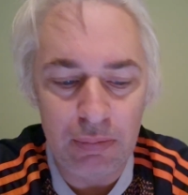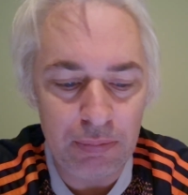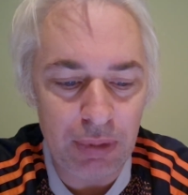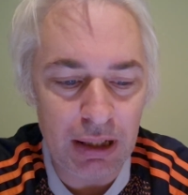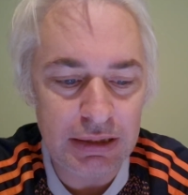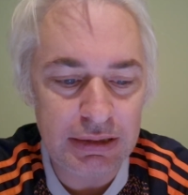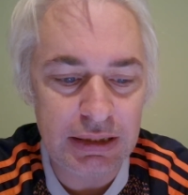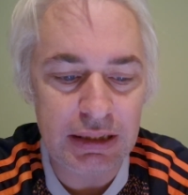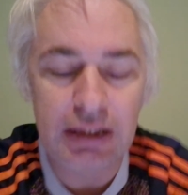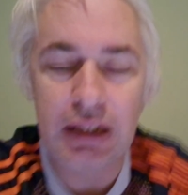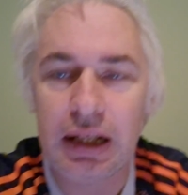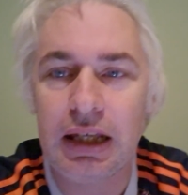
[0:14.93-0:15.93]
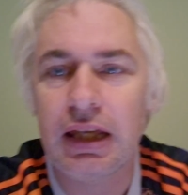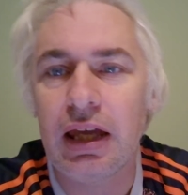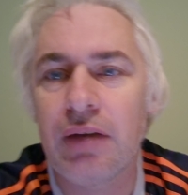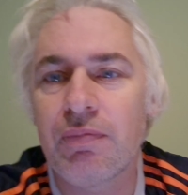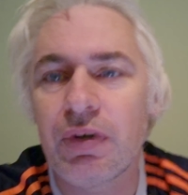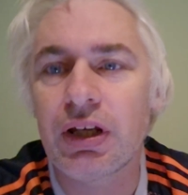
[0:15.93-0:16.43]
basically
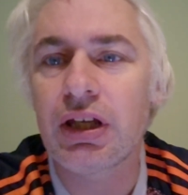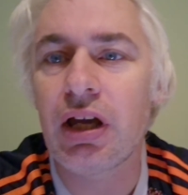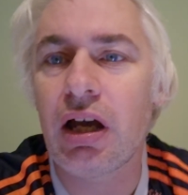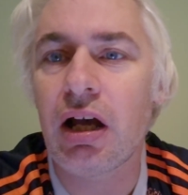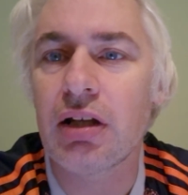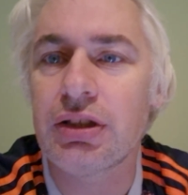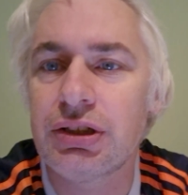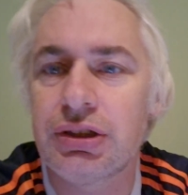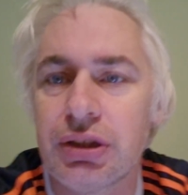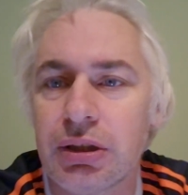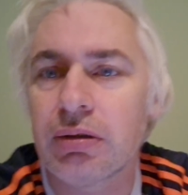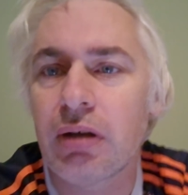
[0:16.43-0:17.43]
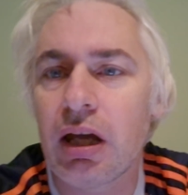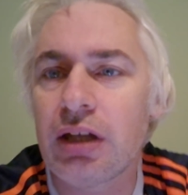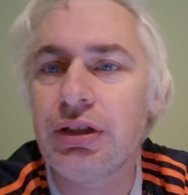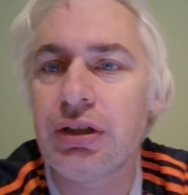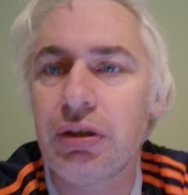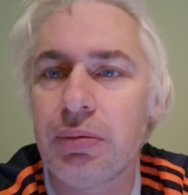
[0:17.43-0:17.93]
in regards to a
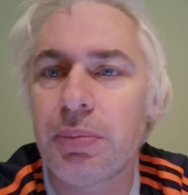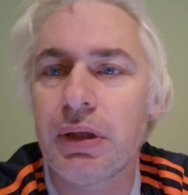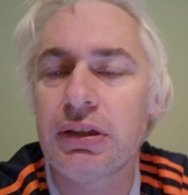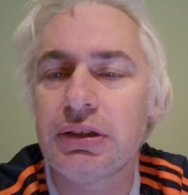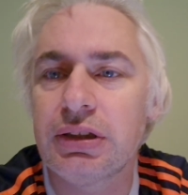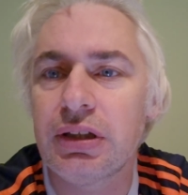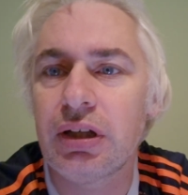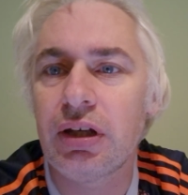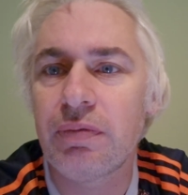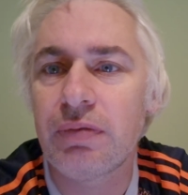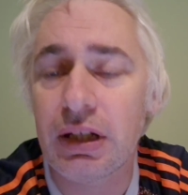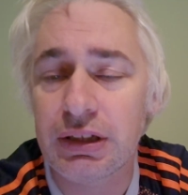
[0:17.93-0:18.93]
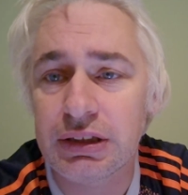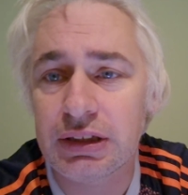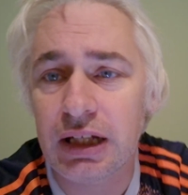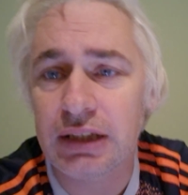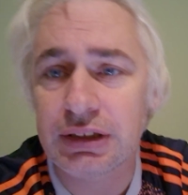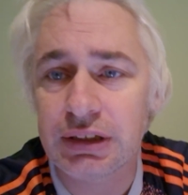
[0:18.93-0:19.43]
new piece of
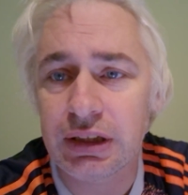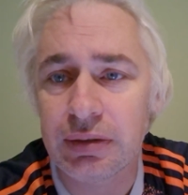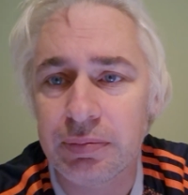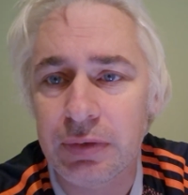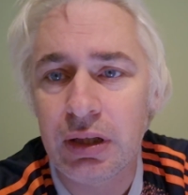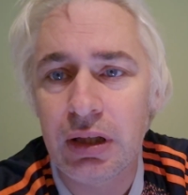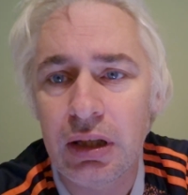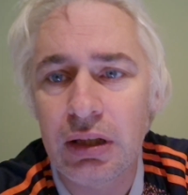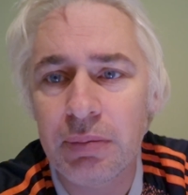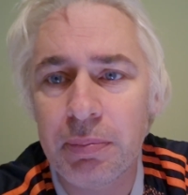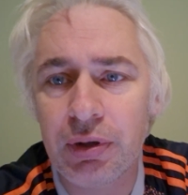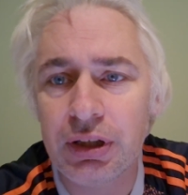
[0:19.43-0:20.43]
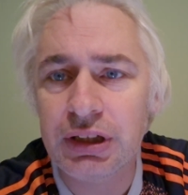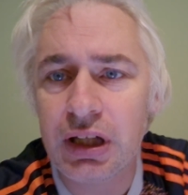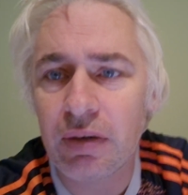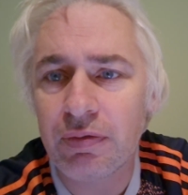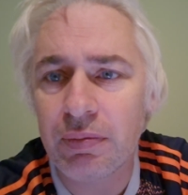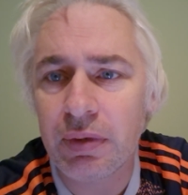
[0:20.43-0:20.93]
legislation the British
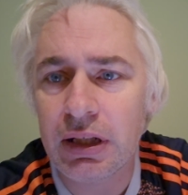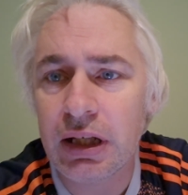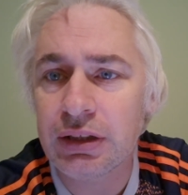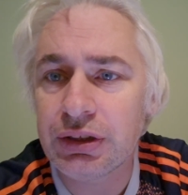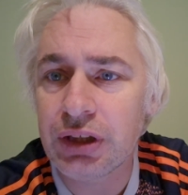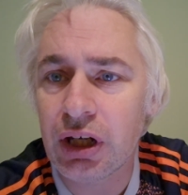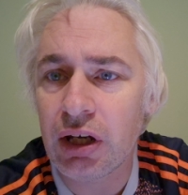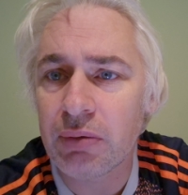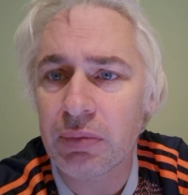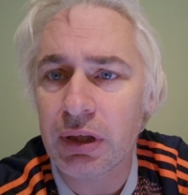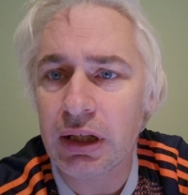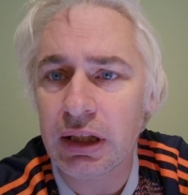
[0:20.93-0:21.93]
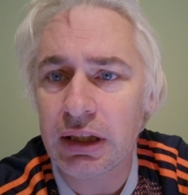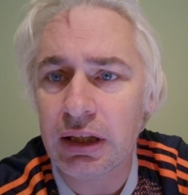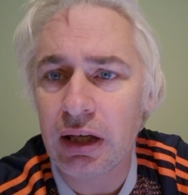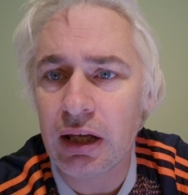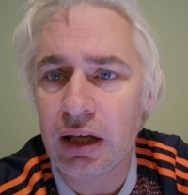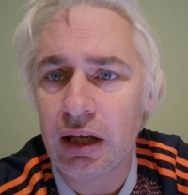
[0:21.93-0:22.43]
government and Germany
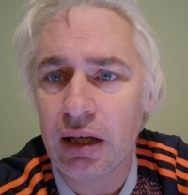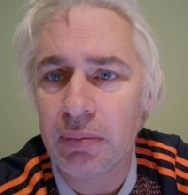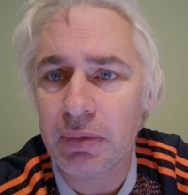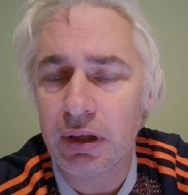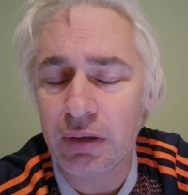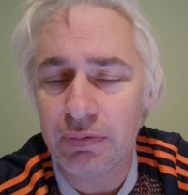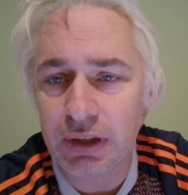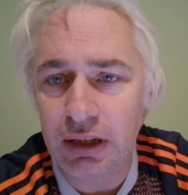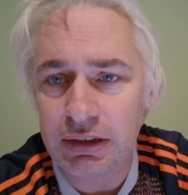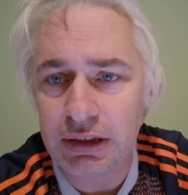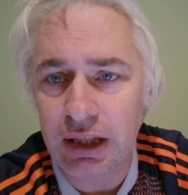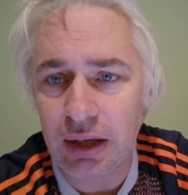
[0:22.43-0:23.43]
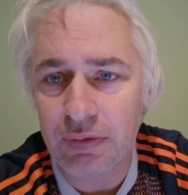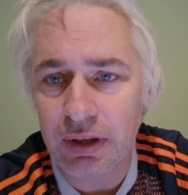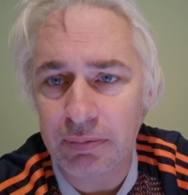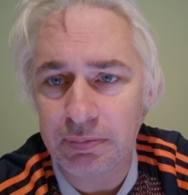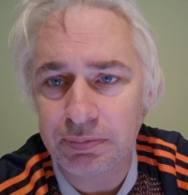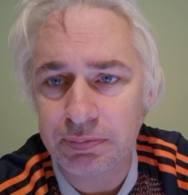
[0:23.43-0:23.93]
have done together.
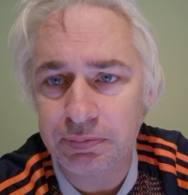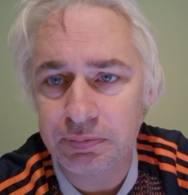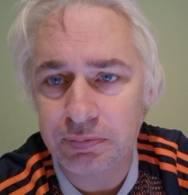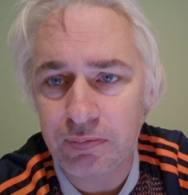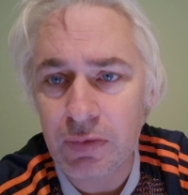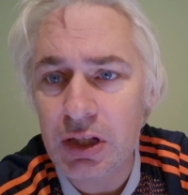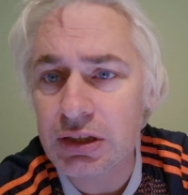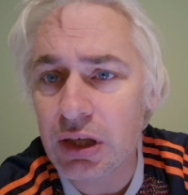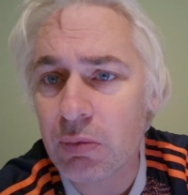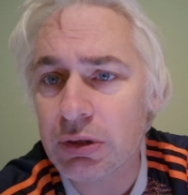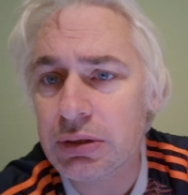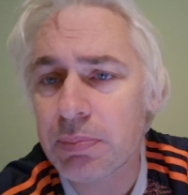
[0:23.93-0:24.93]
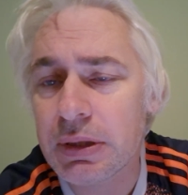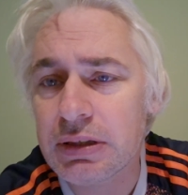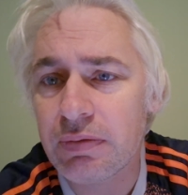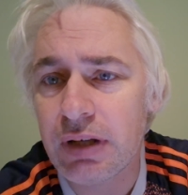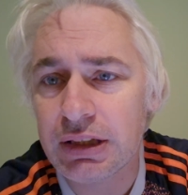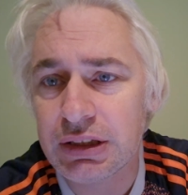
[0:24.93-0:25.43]
So what's the piece
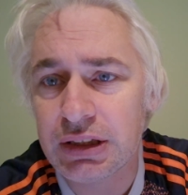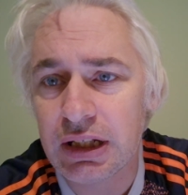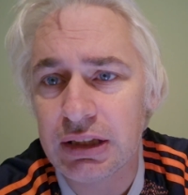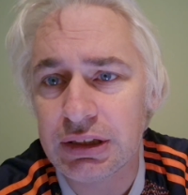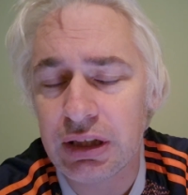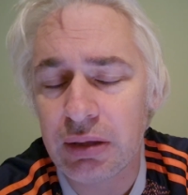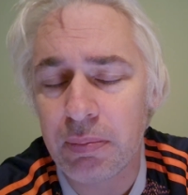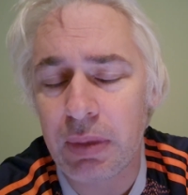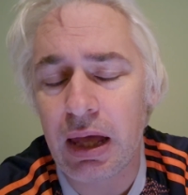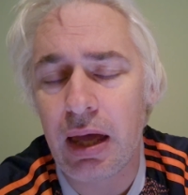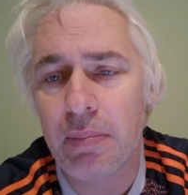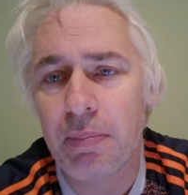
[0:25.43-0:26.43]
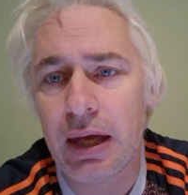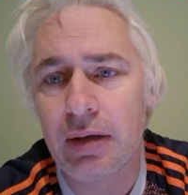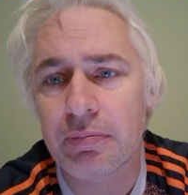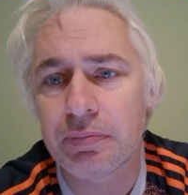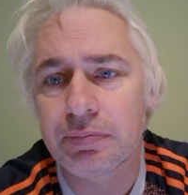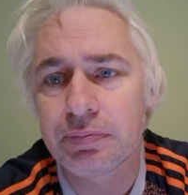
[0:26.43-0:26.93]
of legislation about?